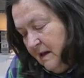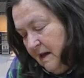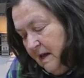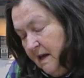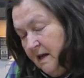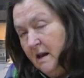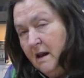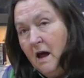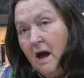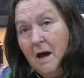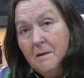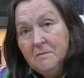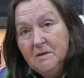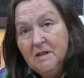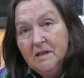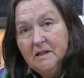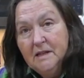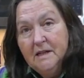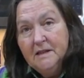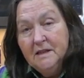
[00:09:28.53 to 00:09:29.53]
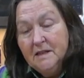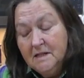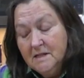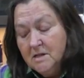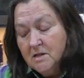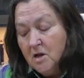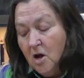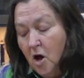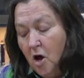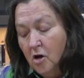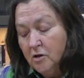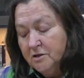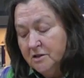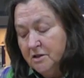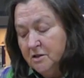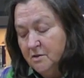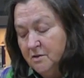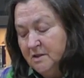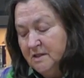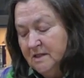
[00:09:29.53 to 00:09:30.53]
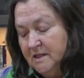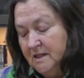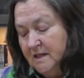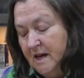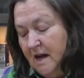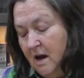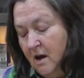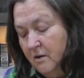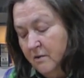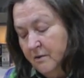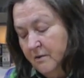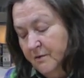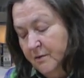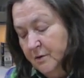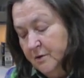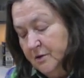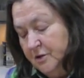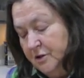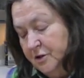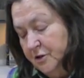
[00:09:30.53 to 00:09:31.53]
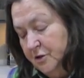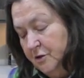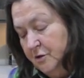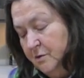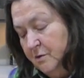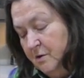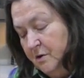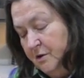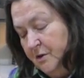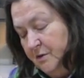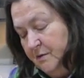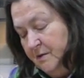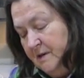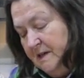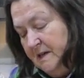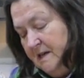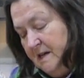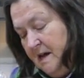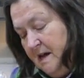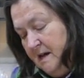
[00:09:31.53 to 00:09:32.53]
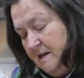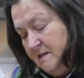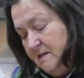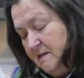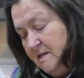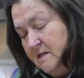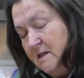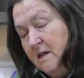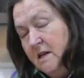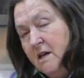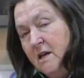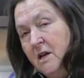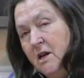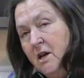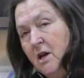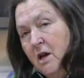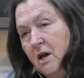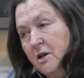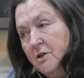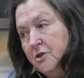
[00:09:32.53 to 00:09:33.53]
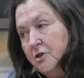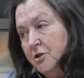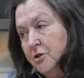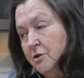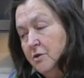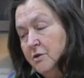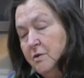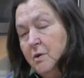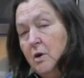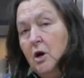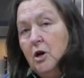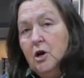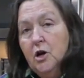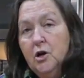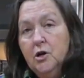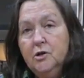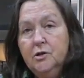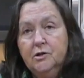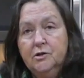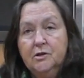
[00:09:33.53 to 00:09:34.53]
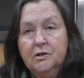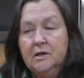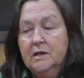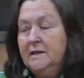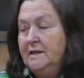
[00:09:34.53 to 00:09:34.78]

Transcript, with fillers: And I'm going to let this also sit out for two or three days to curdle